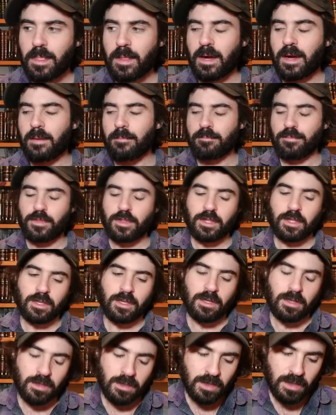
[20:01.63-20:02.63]
um,
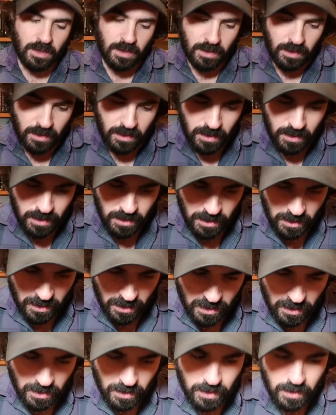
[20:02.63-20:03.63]
the,
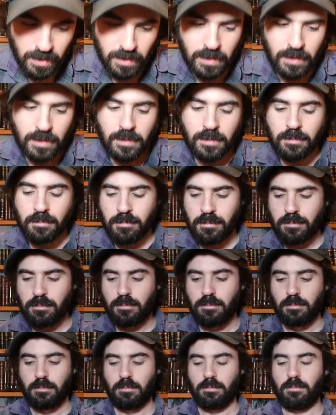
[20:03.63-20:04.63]
the, the
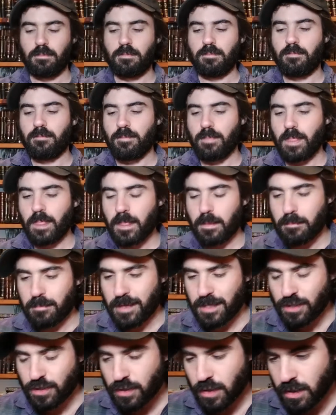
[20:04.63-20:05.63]

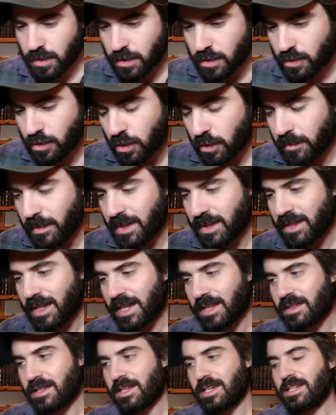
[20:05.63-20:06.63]
Mishnah determined
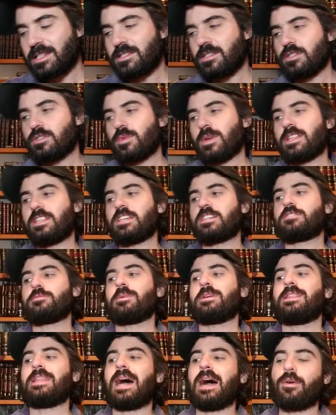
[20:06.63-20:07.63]
that the easiest way to
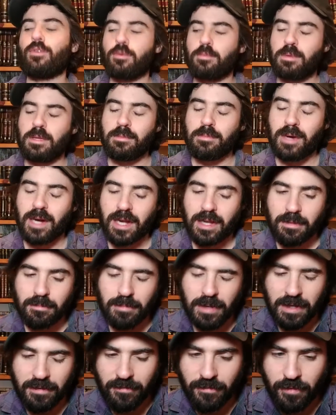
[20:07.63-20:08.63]
explain that would be by,
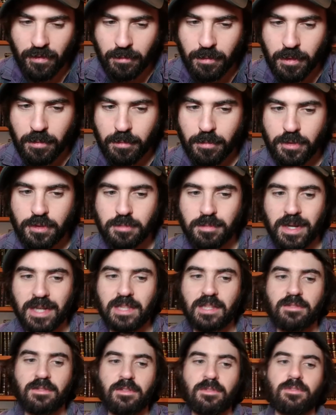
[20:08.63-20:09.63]
by from the
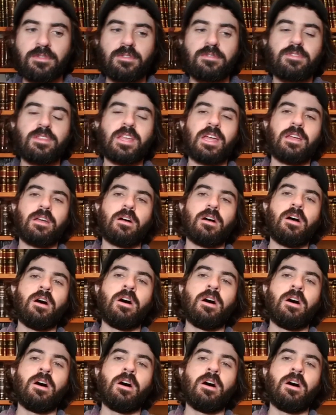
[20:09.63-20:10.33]
perspective of the day